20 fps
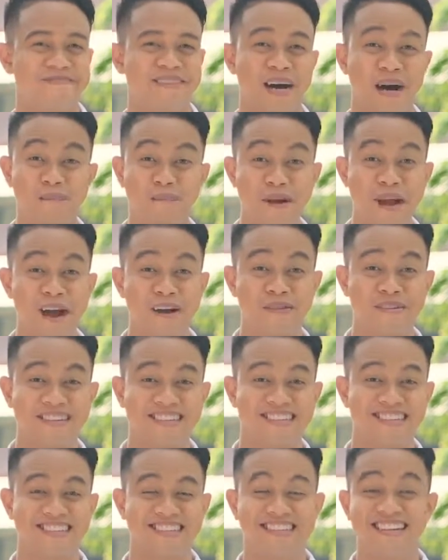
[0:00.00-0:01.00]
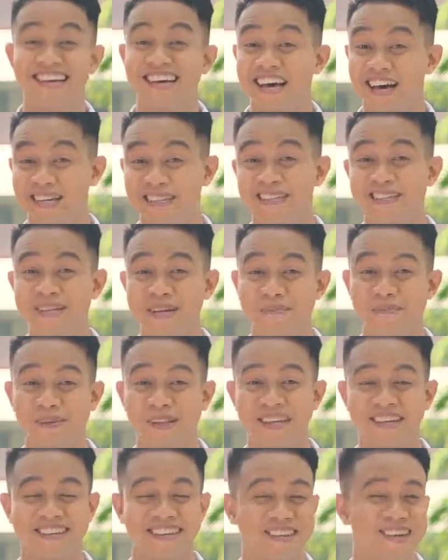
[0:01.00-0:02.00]
a parent, a
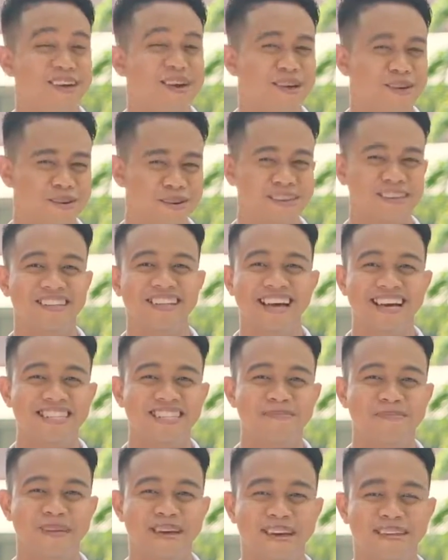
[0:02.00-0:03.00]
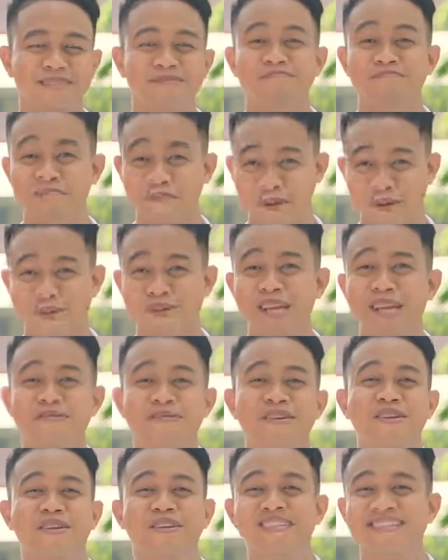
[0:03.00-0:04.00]
sibling, your classmate, or
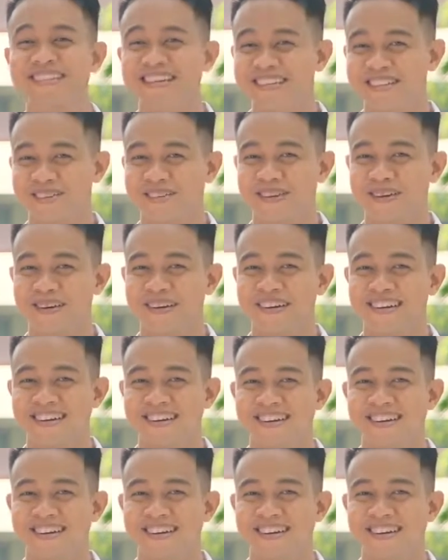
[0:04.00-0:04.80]
even your teacher,